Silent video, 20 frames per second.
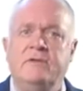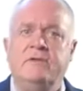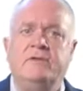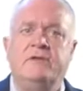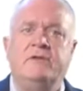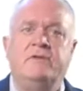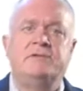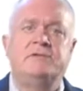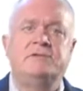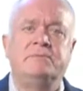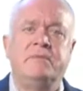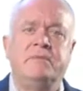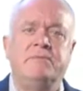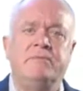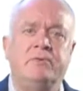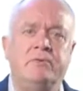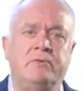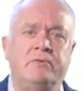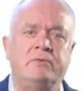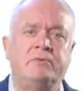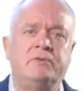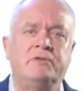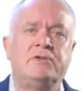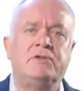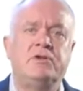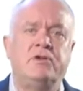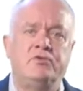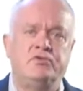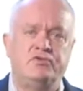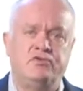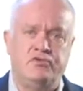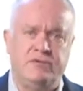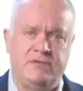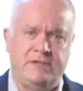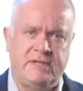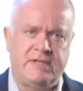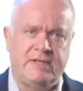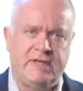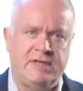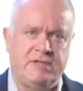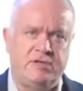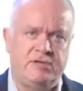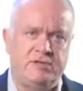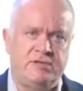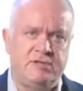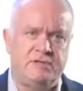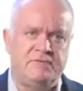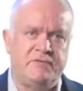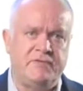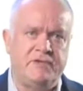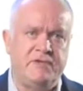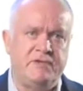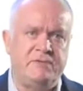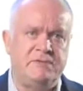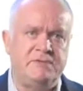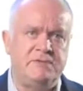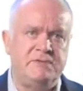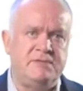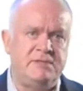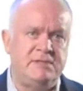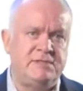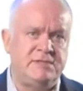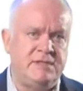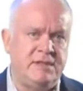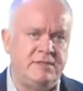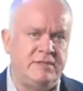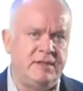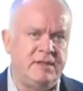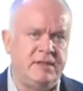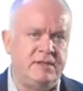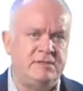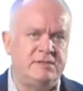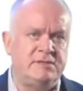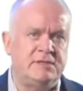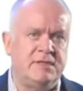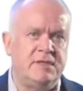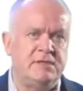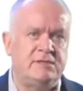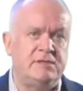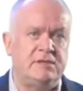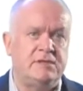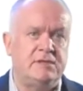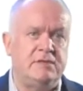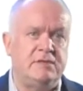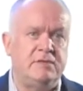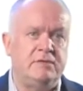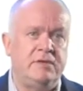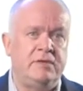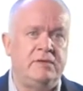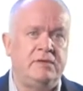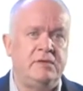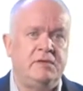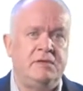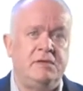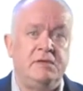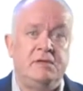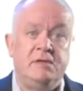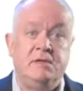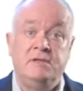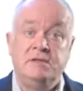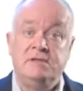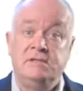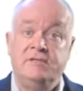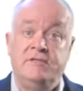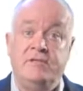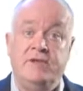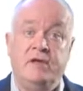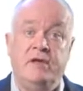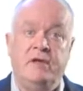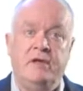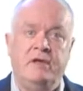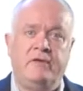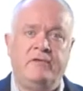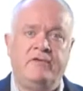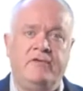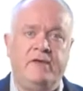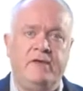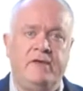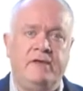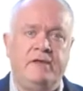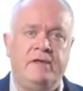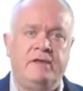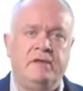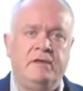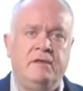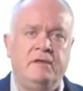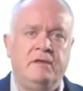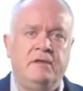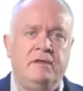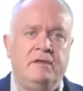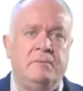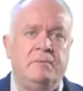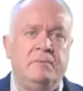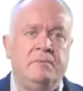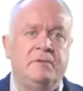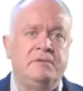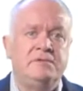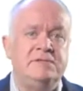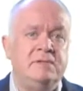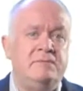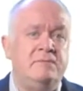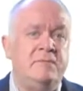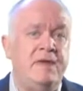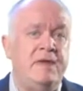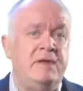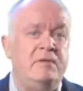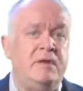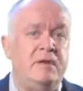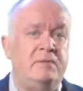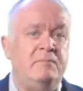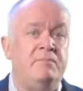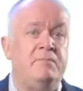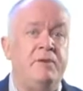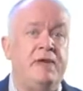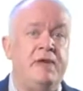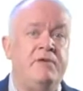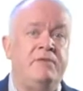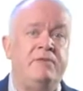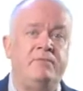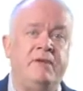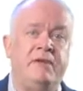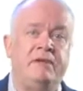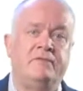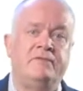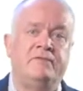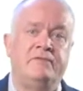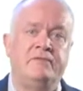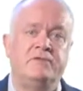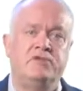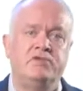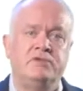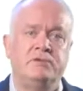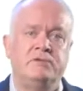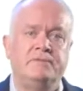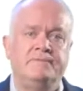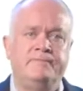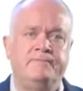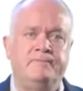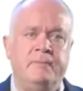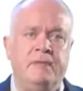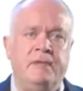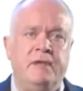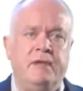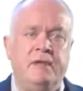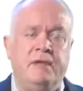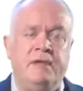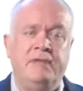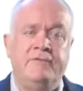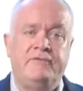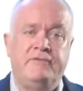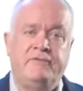there are some important contraindications for the use of systemic NSAIDs, including severe heart failure, because it may impair the renal function, liver